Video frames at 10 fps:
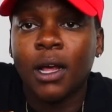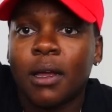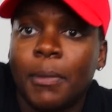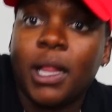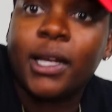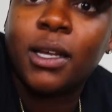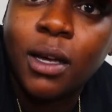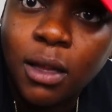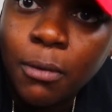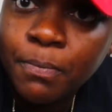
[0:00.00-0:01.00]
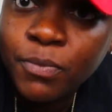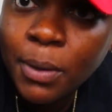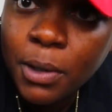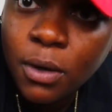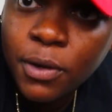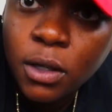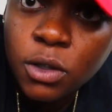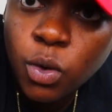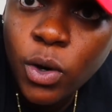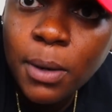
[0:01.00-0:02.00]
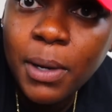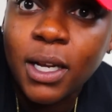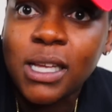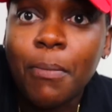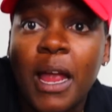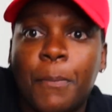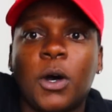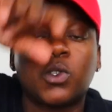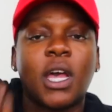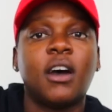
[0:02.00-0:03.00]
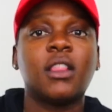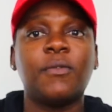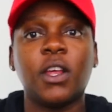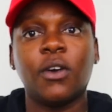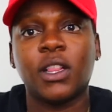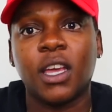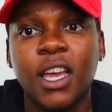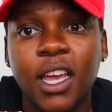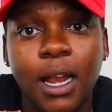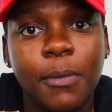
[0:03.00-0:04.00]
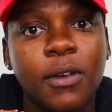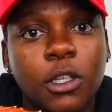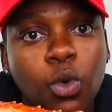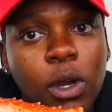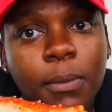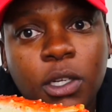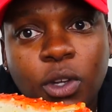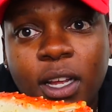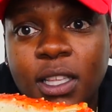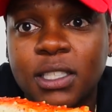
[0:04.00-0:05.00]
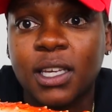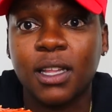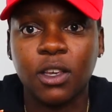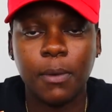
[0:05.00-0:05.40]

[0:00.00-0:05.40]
Get my life together. I've been over here 20 minutes. I might post that other video at the end. I've been over here 20 minutes trying to get this together.